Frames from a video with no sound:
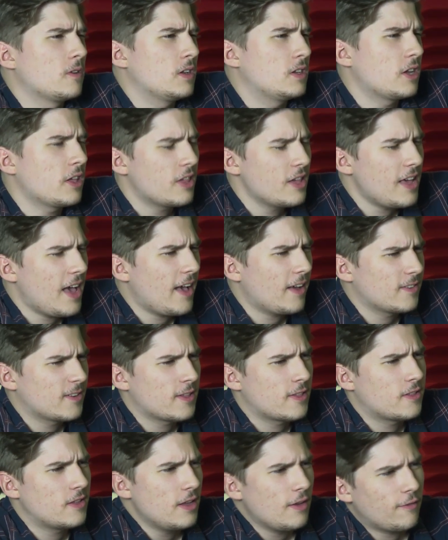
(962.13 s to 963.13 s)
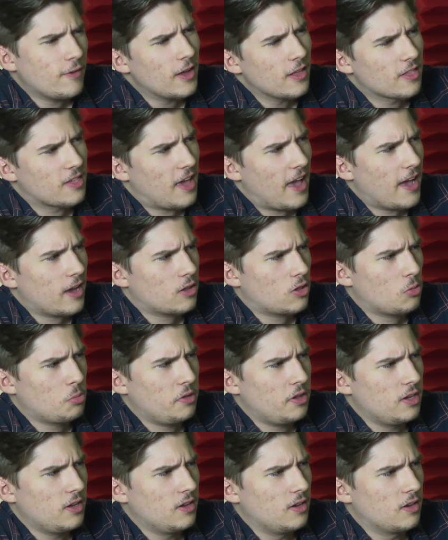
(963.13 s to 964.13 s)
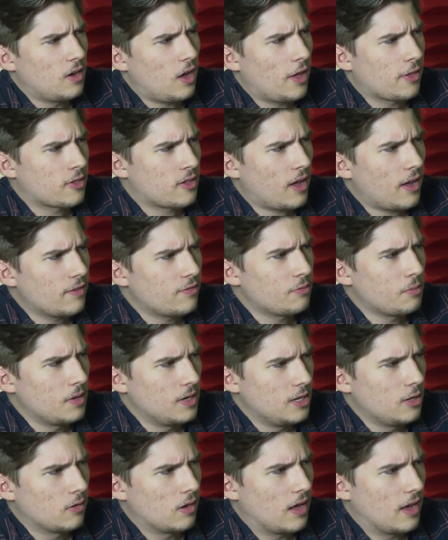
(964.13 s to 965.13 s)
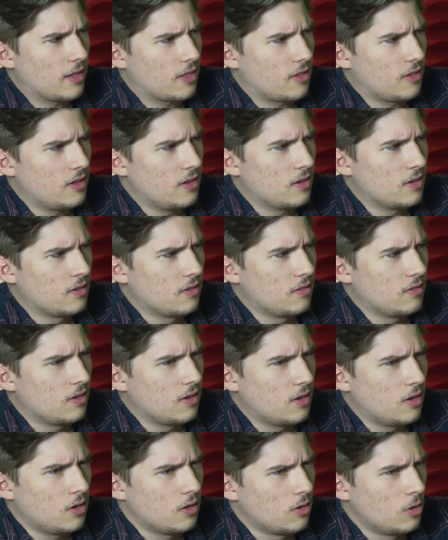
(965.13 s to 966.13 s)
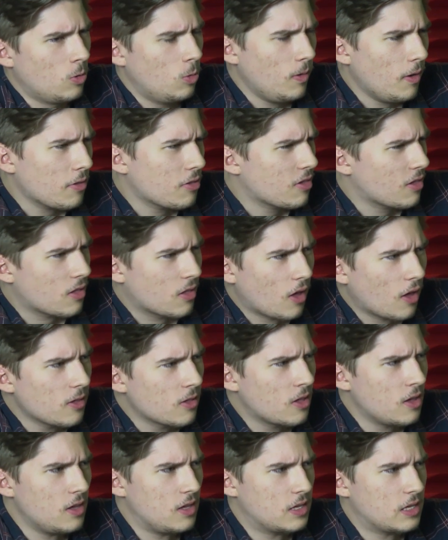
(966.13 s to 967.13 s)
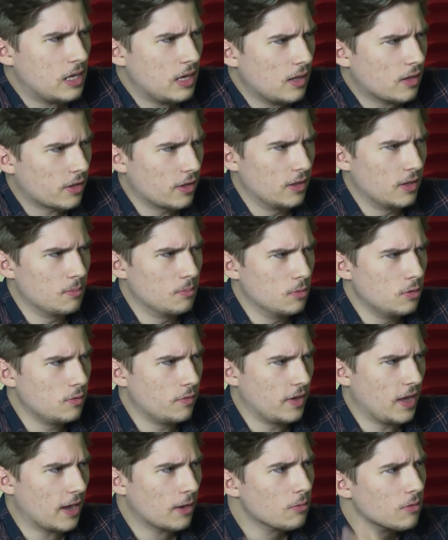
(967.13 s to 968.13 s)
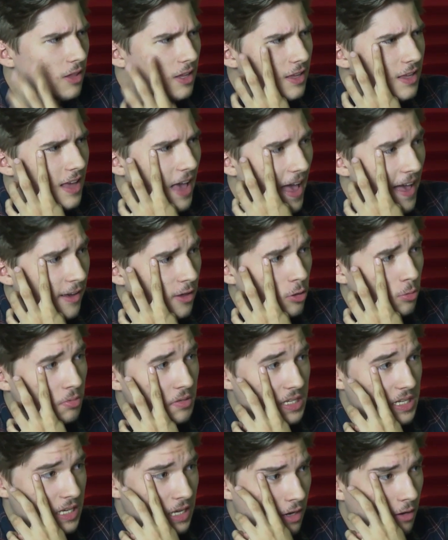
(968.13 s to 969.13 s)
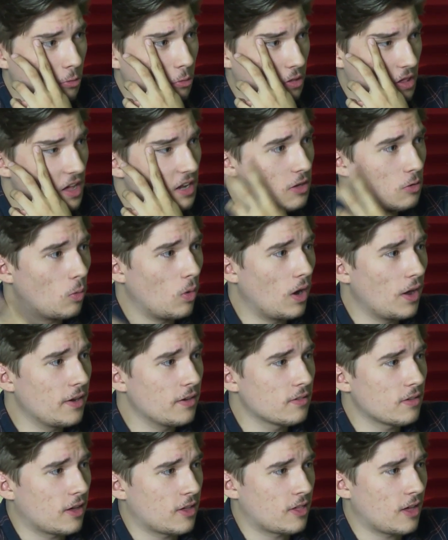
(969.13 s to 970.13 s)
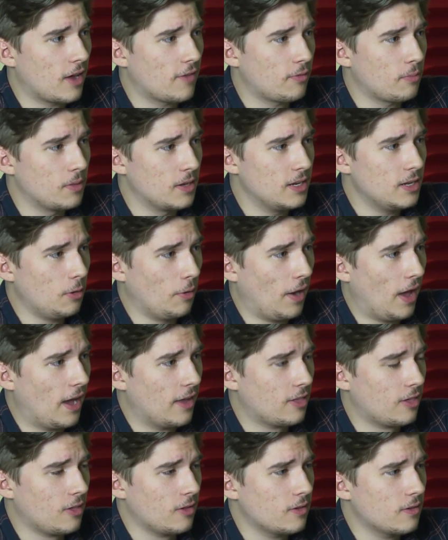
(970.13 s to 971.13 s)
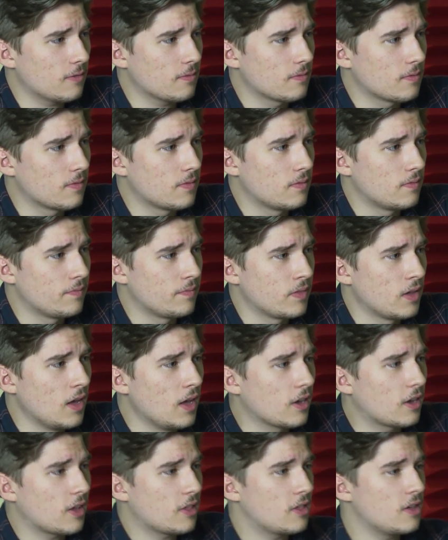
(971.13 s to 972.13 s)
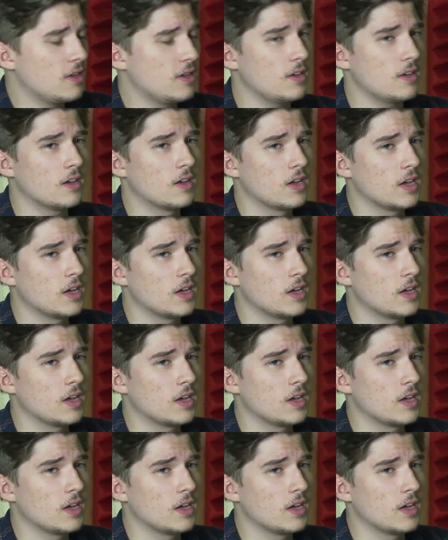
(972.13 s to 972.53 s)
does Defense actually, aside from the neo-Nazi, who else does he kill in the movie? I don't think he actually kills anyone aside from the neo-Nazi, because he